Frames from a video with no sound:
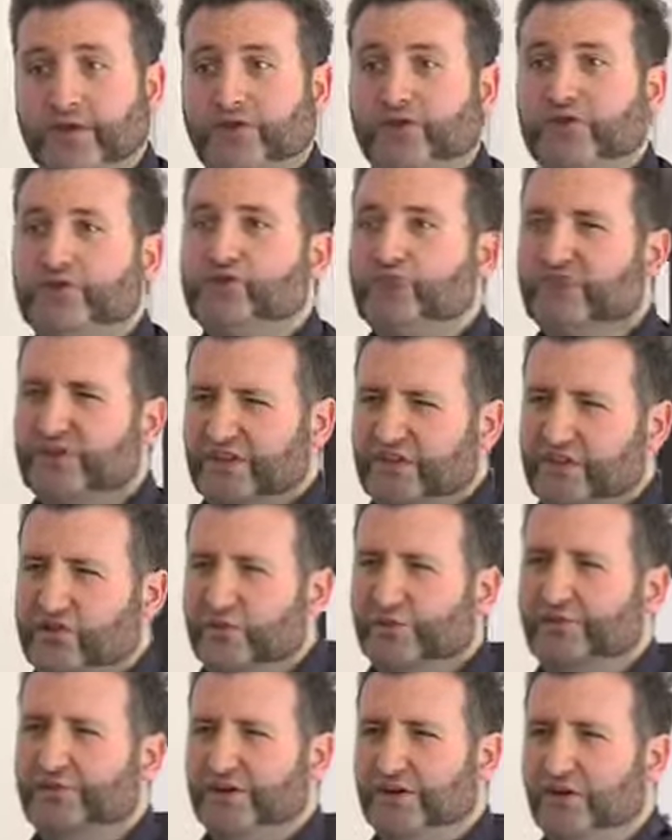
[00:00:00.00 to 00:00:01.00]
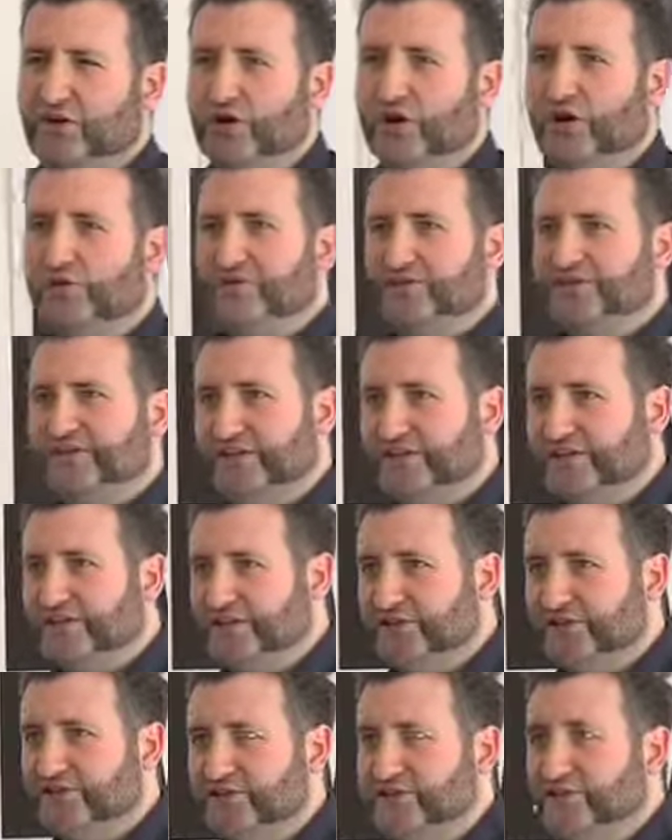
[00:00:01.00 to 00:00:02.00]
Now, in traditional video conferencing
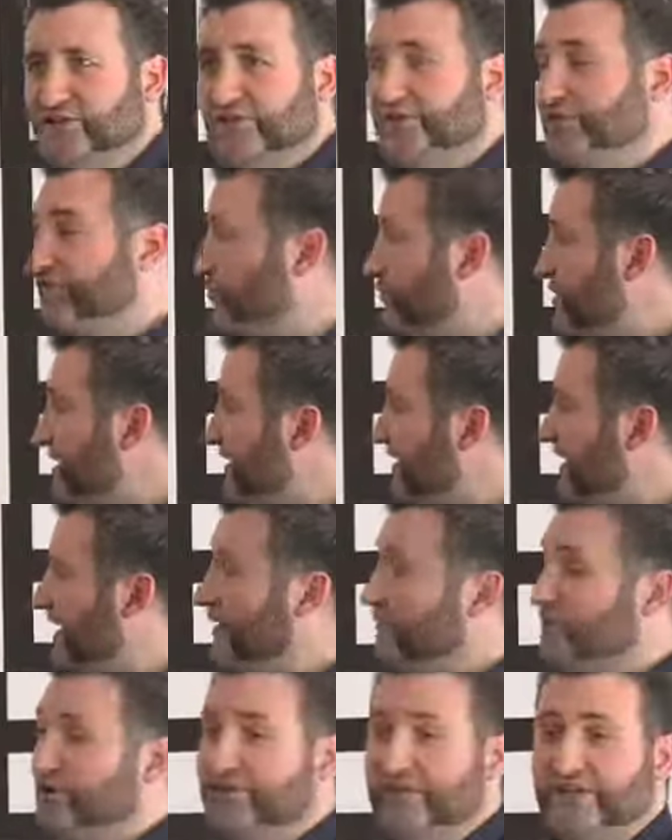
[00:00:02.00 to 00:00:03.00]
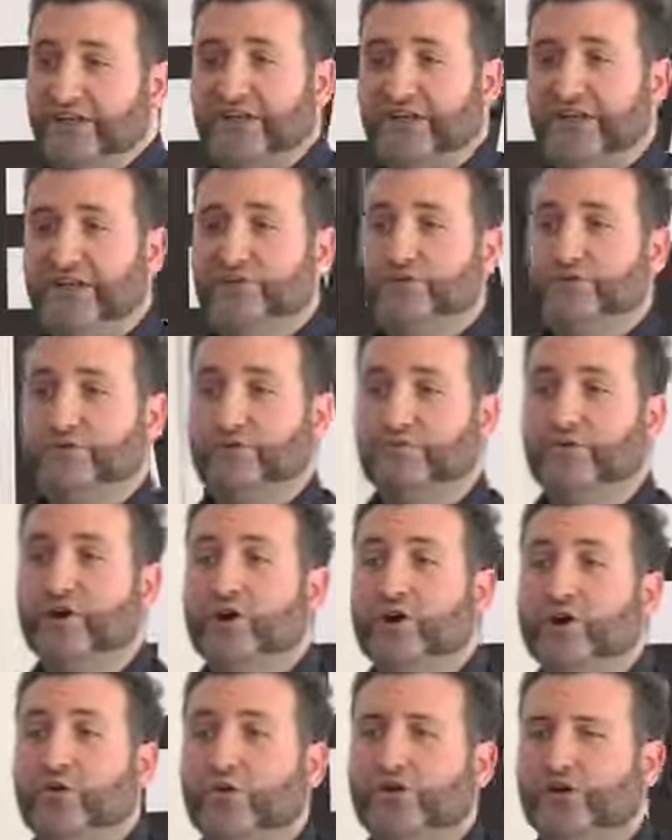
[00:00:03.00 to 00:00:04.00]
systems, to have 3 cameras in the classroom
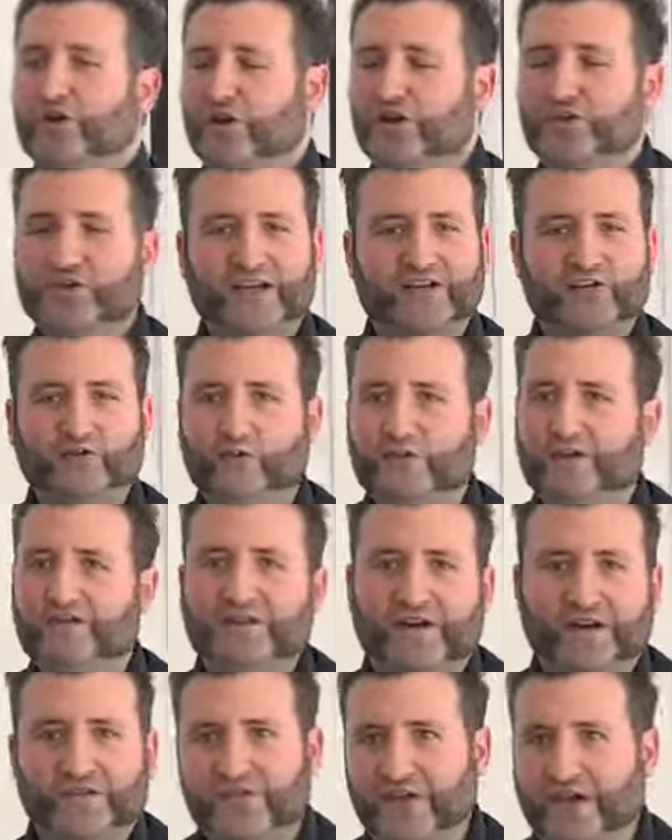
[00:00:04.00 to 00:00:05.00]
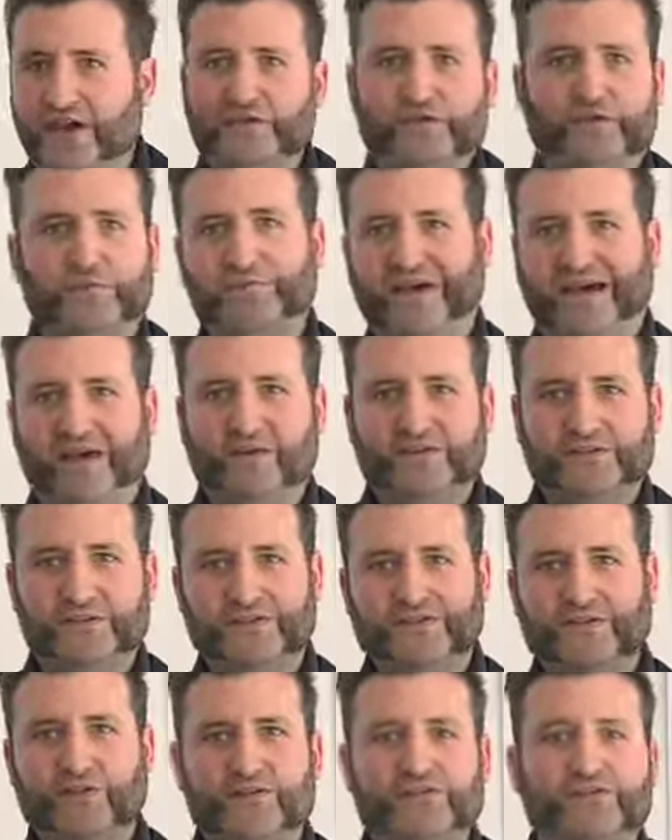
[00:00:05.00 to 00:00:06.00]
would cost like £25,000. I mean,
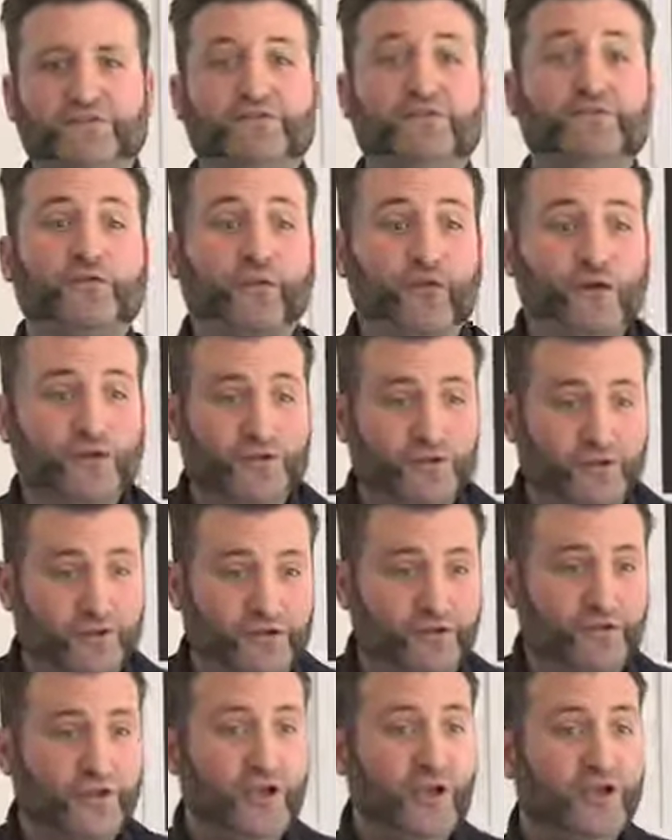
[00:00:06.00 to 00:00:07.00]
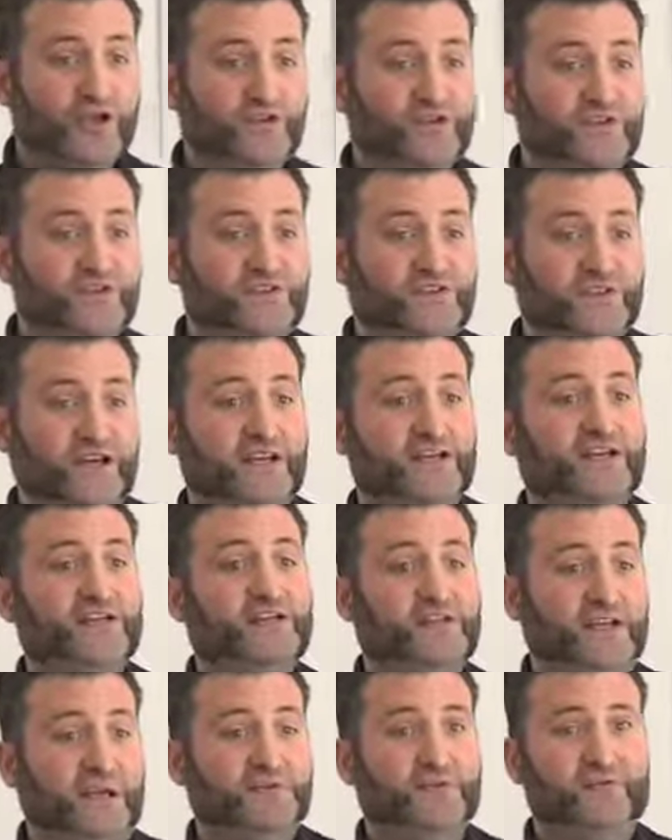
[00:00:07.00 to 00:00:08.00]
it costs a fortune to design
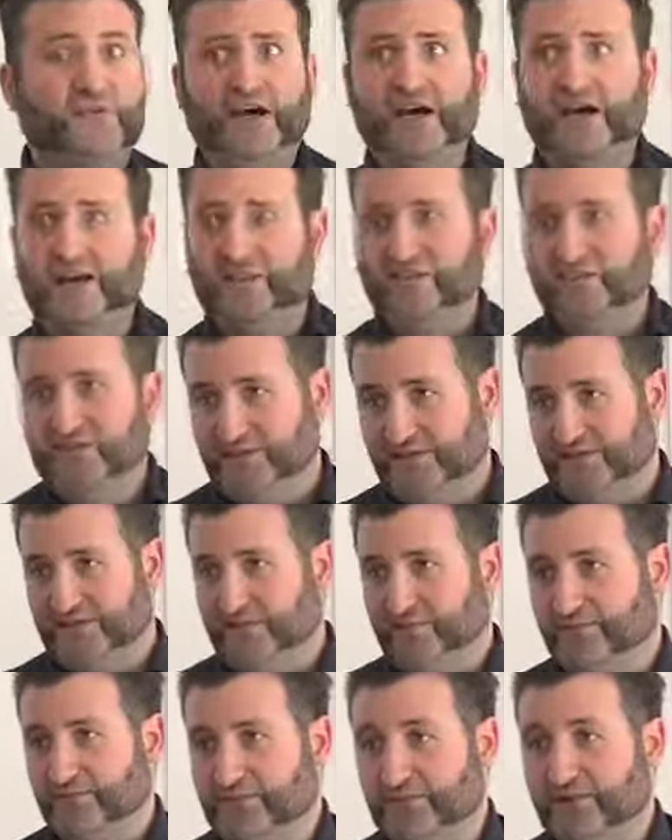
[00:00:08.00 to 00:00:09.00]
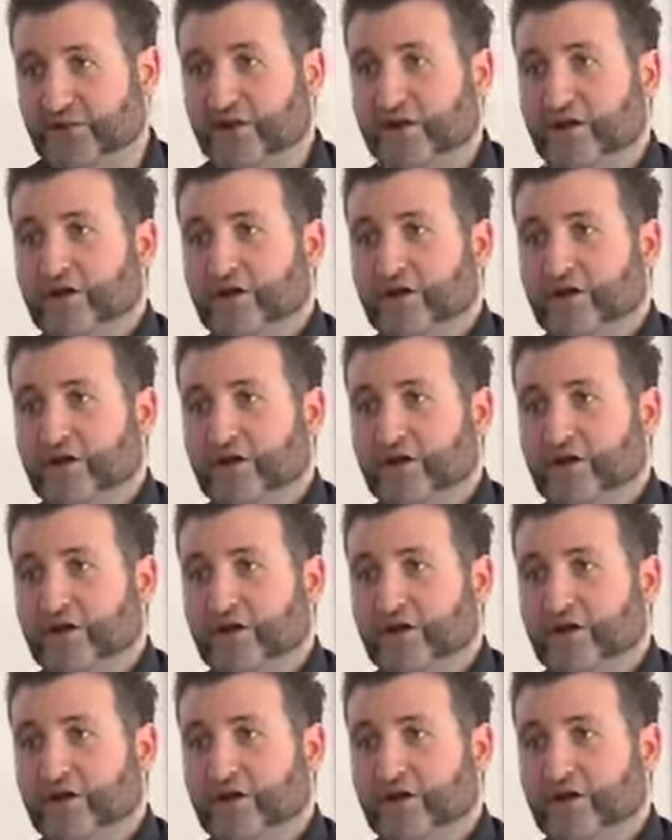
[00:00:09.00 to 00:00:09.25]
these types of high-end systems.